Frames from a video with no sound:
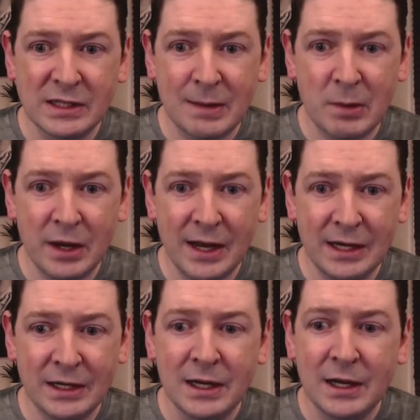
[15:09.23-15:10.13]
that we're ahead.
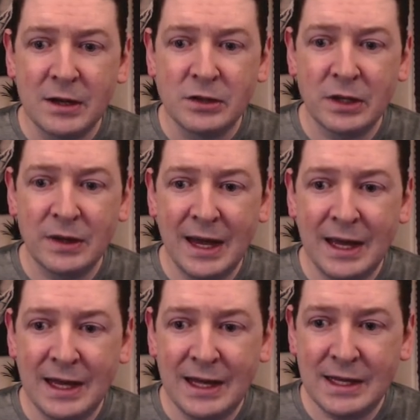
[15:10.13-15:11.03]
So there
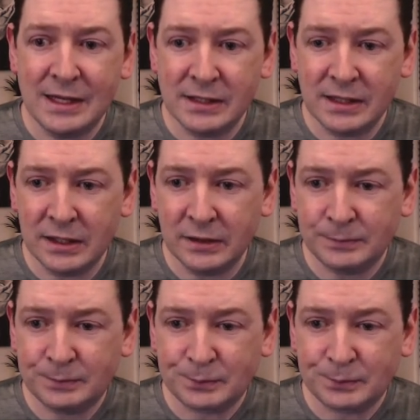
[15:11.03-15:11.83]
is the